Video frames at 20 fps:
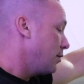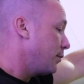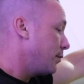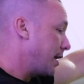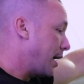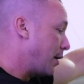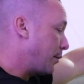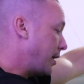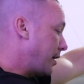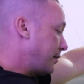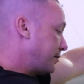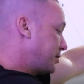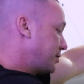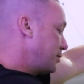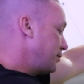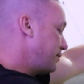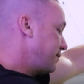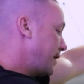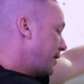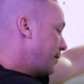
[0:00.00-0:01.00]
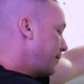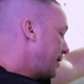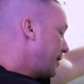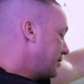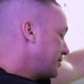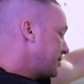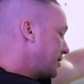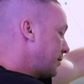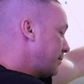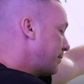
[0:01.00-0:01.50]
Yeah, we have 2
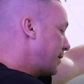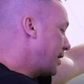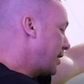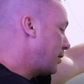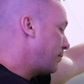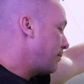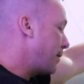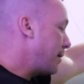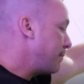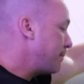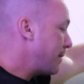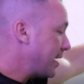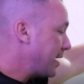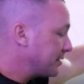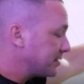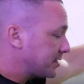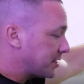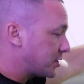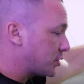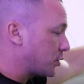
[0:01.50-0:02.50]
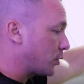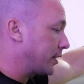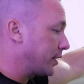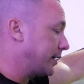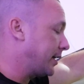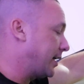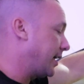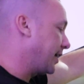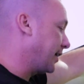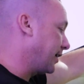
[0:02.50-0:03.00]
females and a male. My male's a
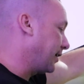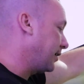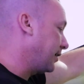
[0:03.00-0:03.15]
short king.